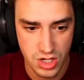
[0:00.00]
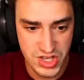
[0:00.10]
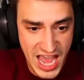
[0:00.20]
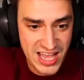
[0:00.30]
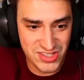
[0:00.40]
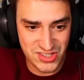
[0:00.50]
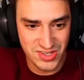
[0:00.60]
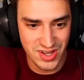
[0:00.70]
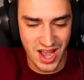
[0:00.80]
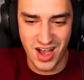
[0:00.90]

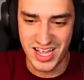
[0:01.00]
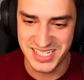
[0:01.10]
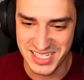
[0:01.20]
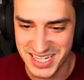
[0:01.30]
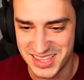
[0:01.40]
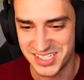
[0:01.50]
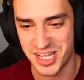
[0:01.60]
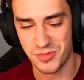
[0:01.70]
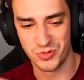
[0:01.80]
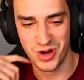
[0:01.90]
Yes! Oh, I didn't get the
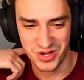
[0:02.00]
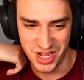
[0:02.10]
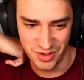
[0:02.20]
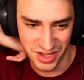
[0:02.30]
double rodeo